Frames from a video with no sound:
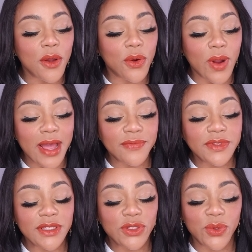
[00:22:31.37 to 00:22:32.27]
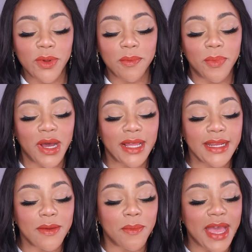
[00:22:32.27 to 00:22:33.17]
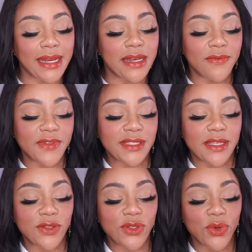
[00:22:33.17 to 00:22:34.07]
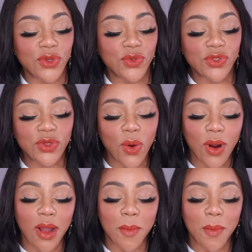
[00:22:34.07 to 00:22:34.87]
crafted to embody magnificence so you soar